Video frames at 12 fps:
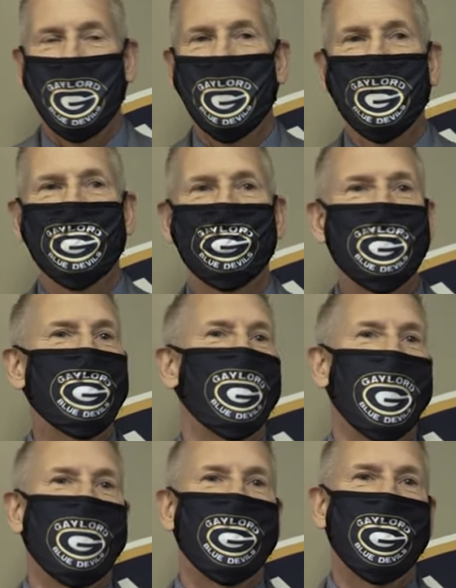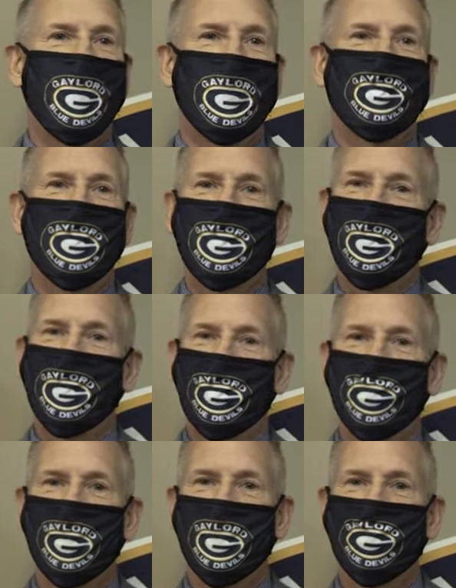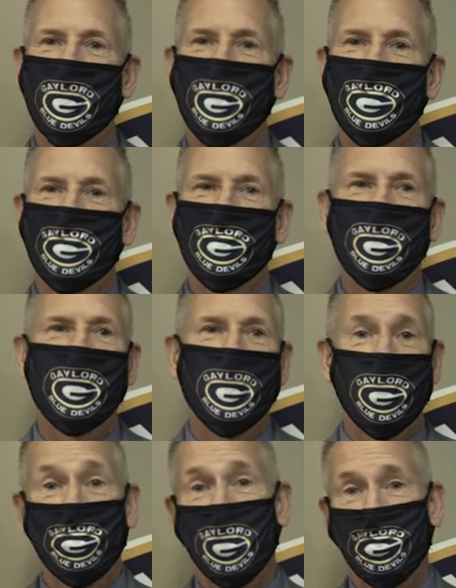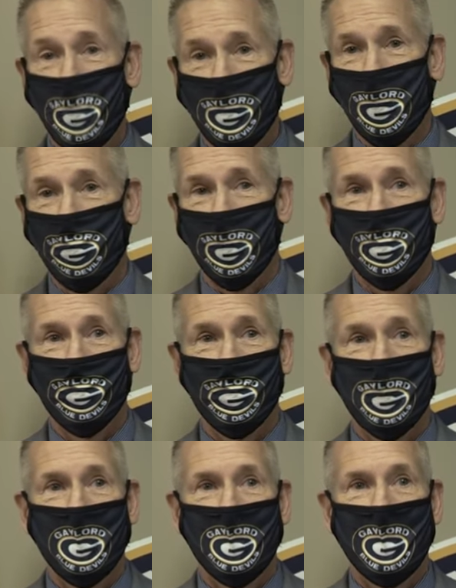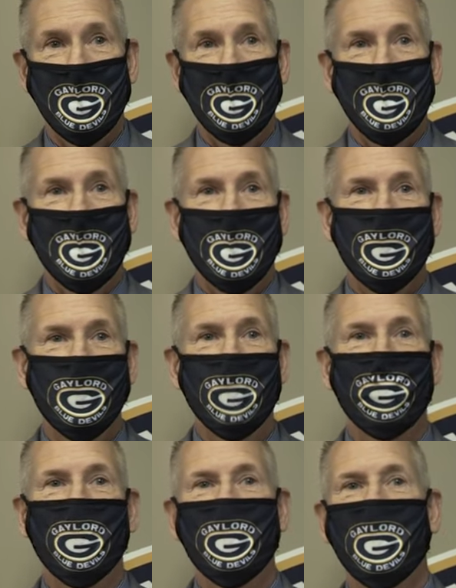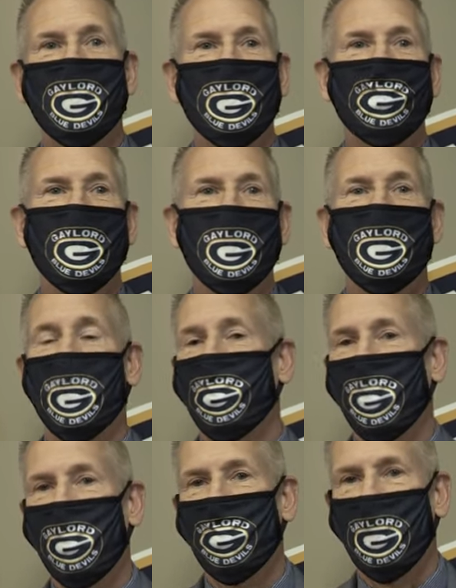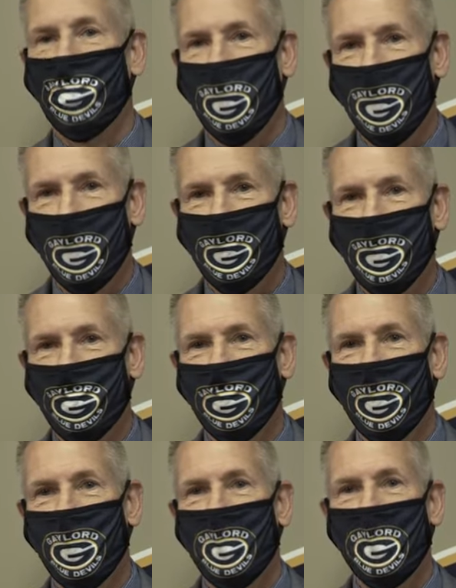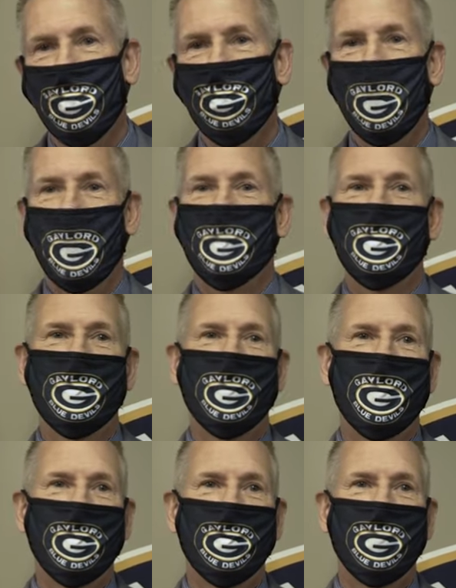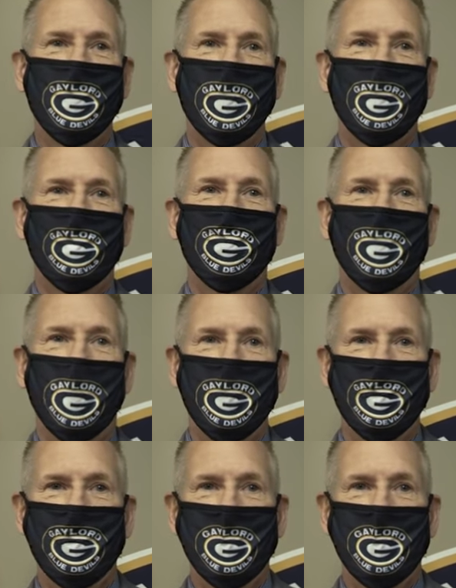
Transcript: It is without question that the 2020 school year will be different. Different doesn't mean that it won't be productive, positive, and fun.